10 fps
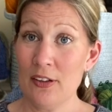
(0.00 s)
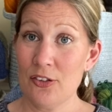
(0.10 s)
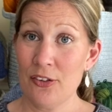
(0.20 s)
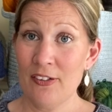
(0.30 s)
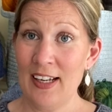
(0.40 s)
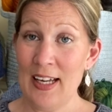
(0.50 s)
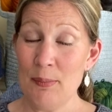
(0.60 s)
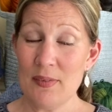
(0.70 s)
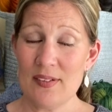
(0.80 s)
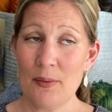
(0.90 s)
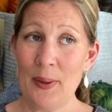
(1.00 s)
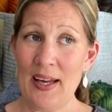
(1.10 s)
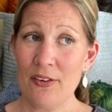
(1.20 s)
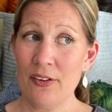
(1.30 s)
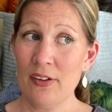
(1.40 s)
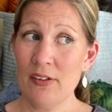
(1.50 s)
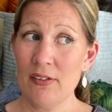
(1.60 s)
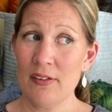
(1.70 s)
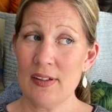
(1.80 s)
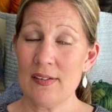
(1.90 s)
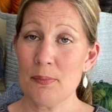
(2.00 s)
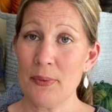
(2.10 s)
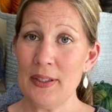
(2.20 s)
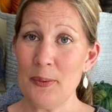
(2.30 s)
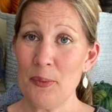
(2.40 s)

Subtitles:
two lambs that we had earlier in spring.